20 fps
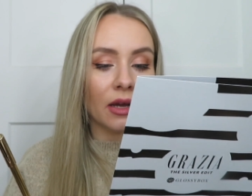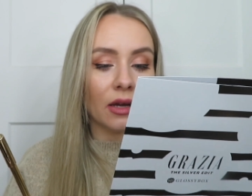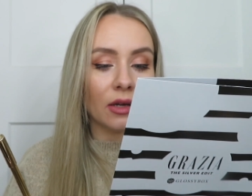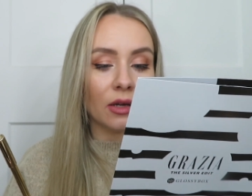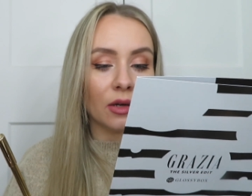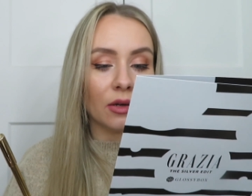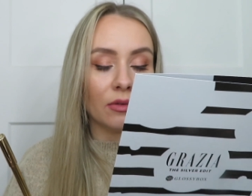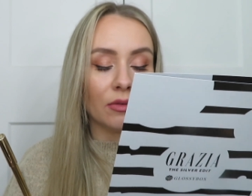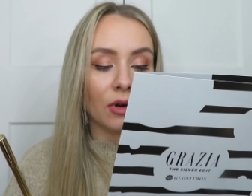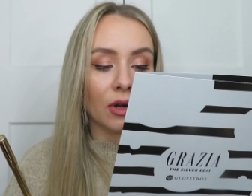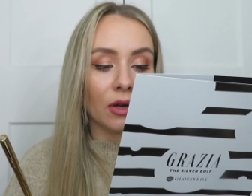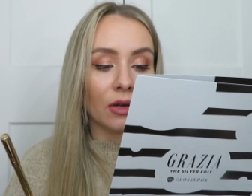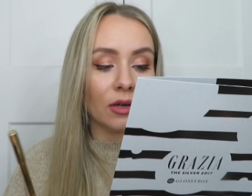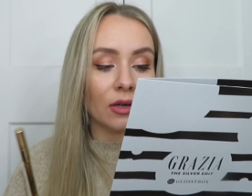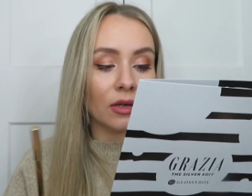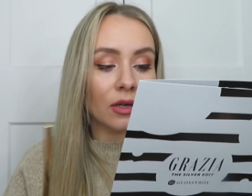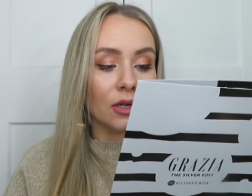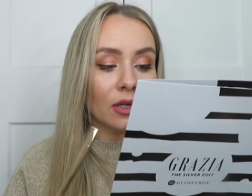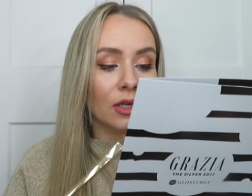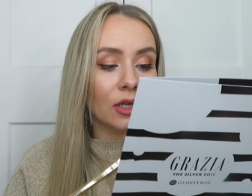can't go
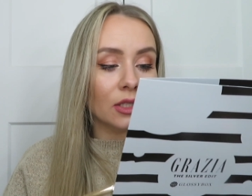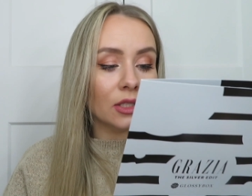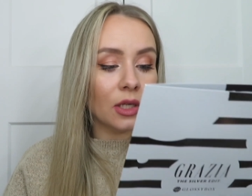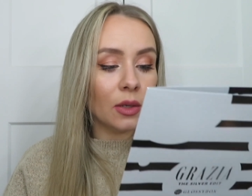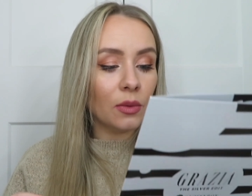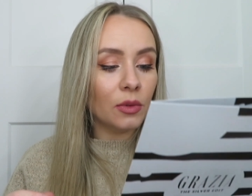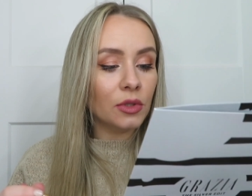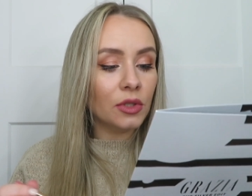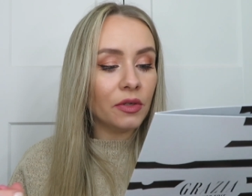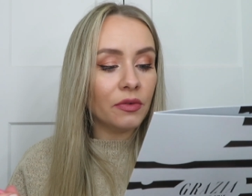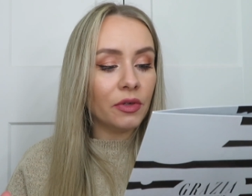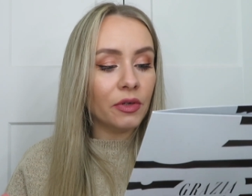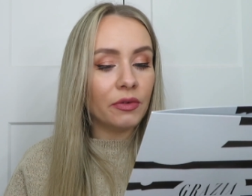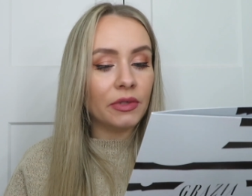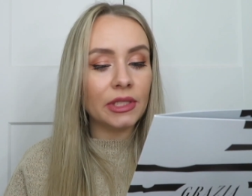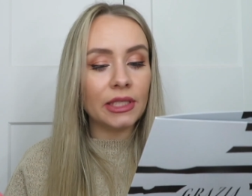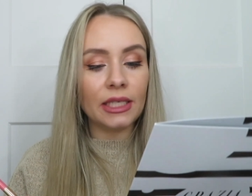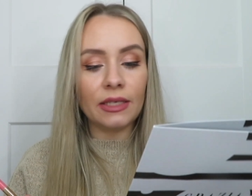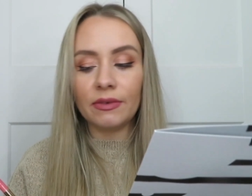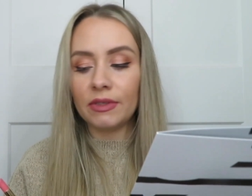wrong. So I wonder if you
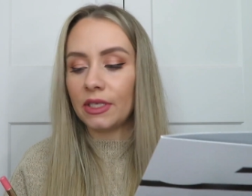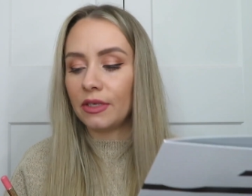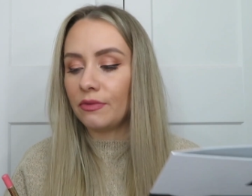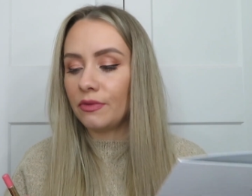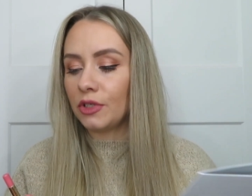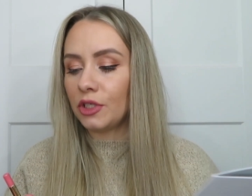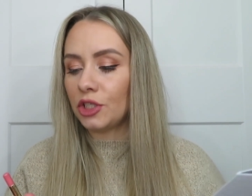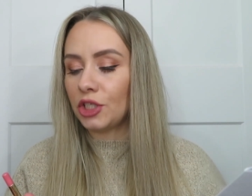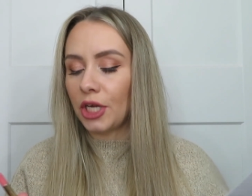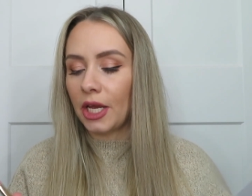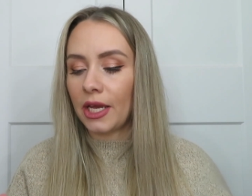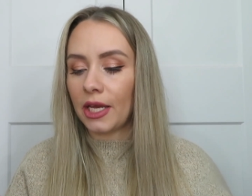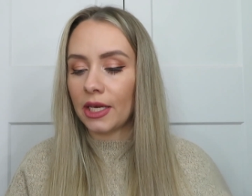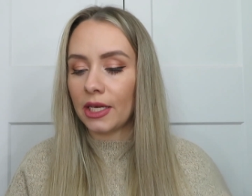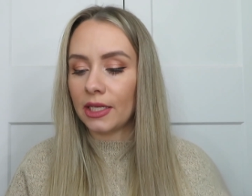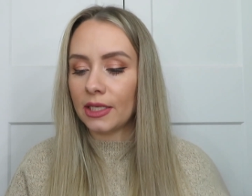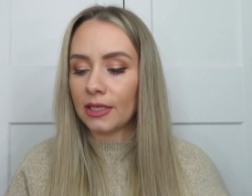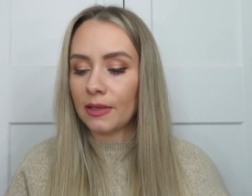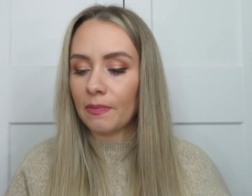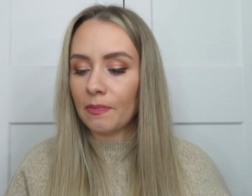receive a different
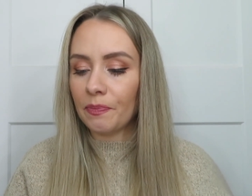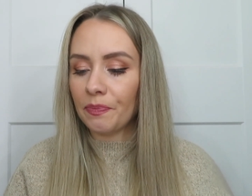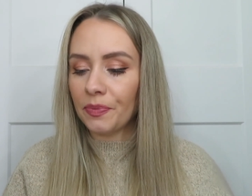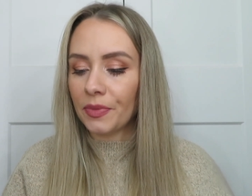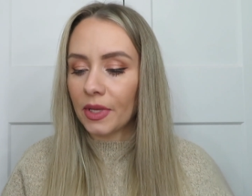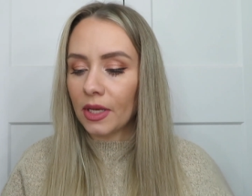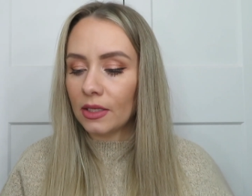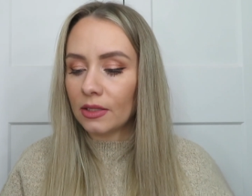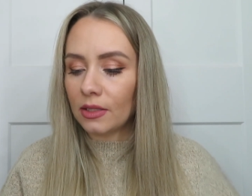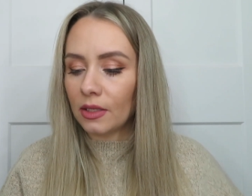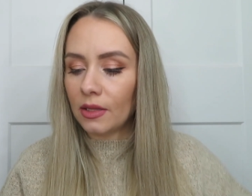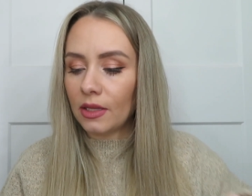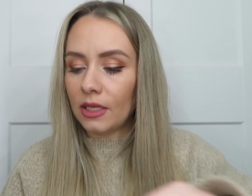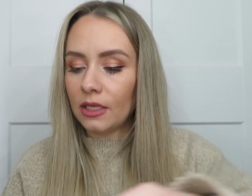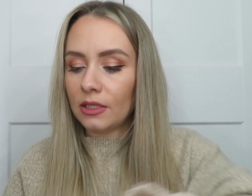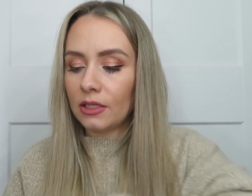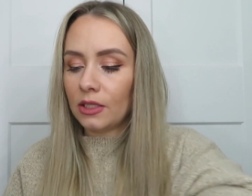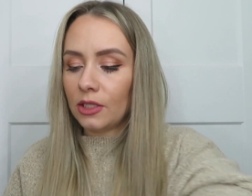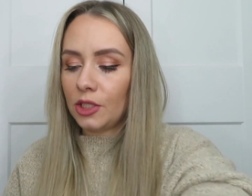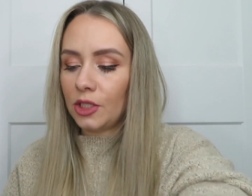shade. So
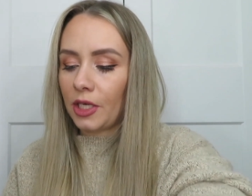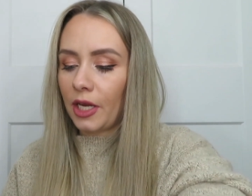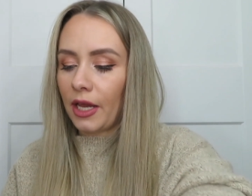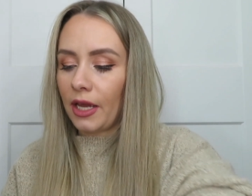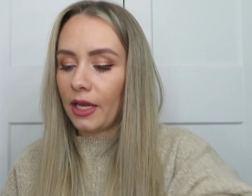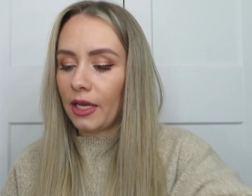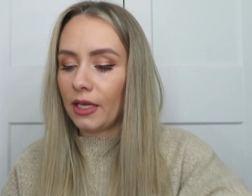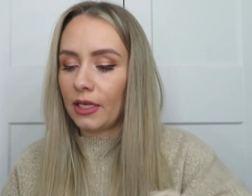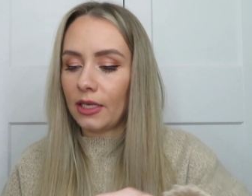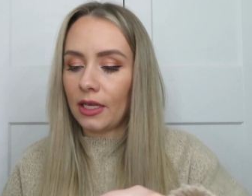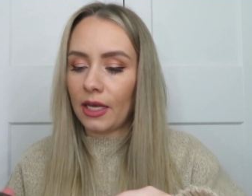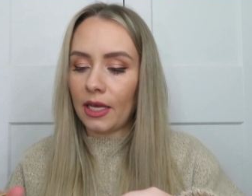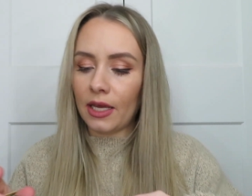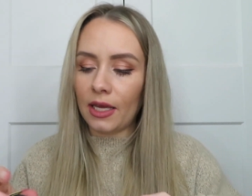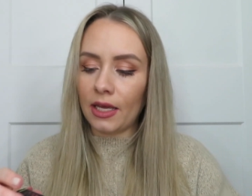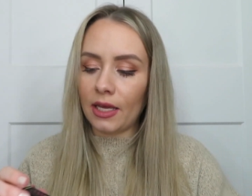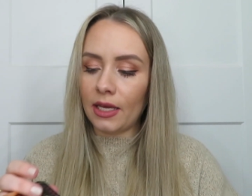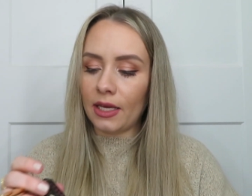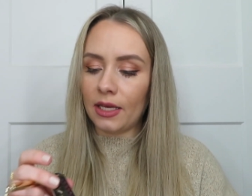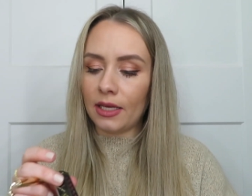this shade
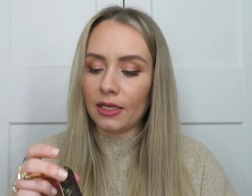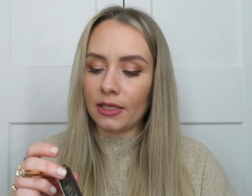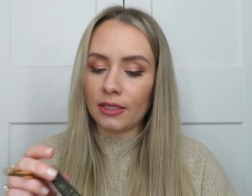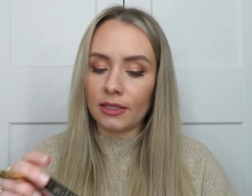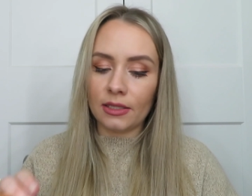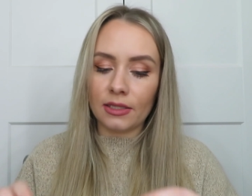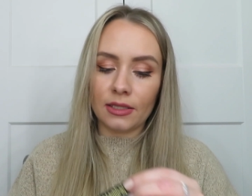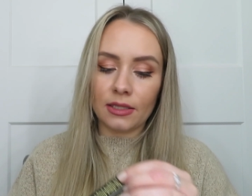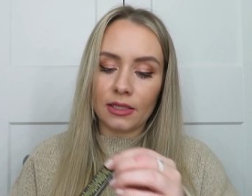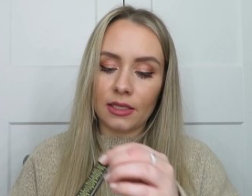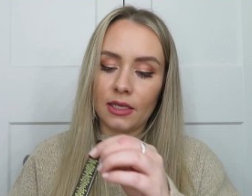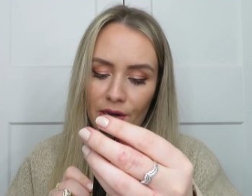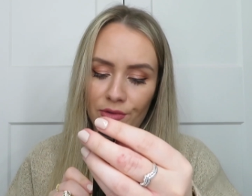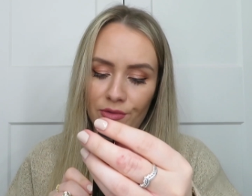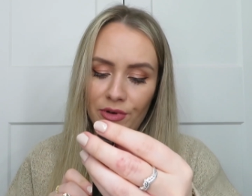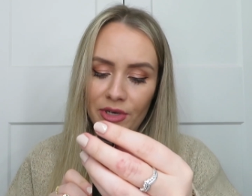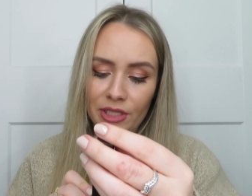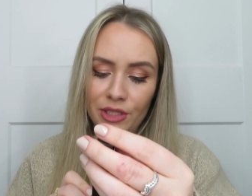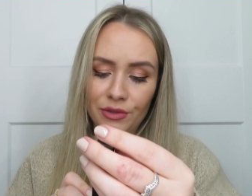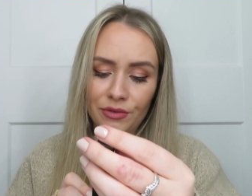is
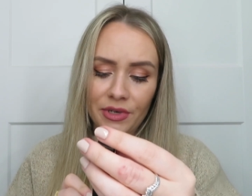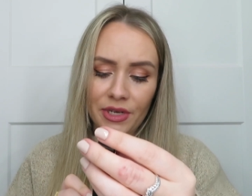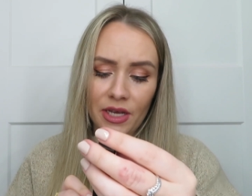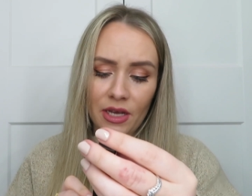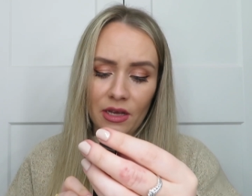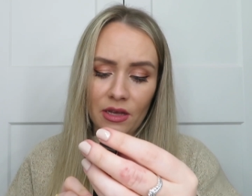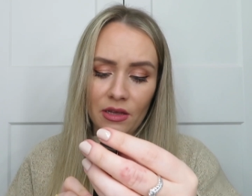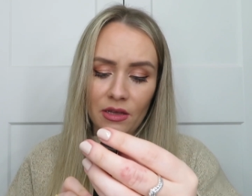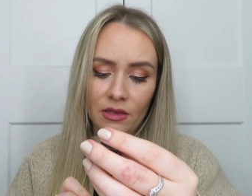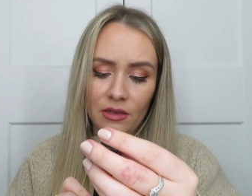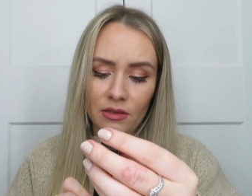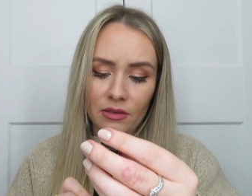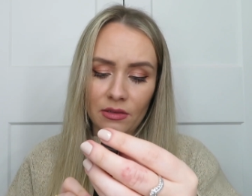Erythria,